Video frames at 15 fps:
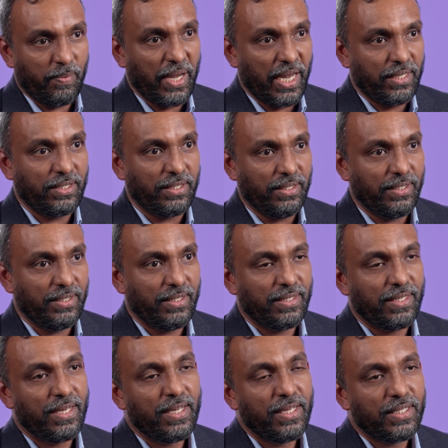patients,
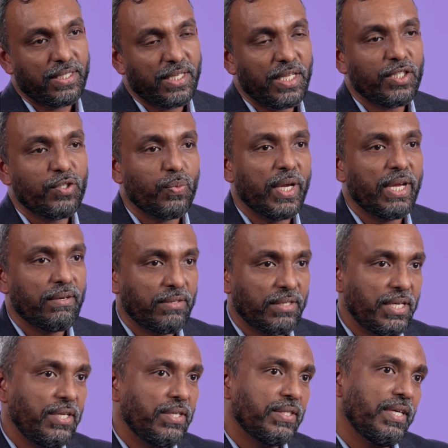since we
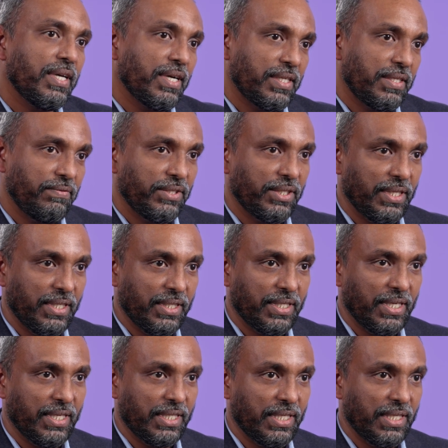introduced the artificial
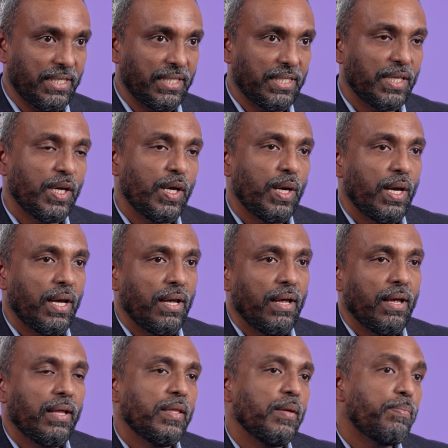intelligence,
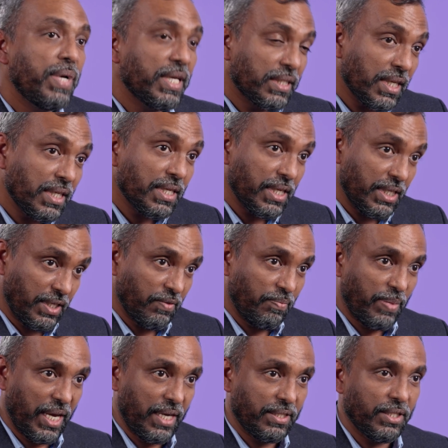the percentage of
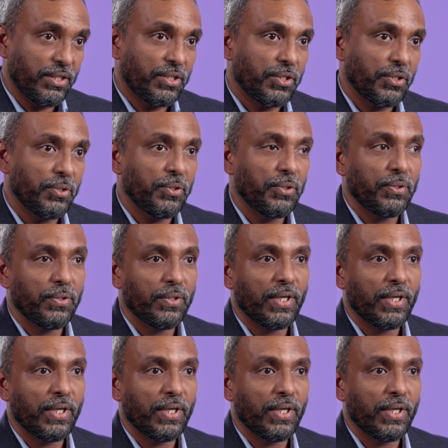patients who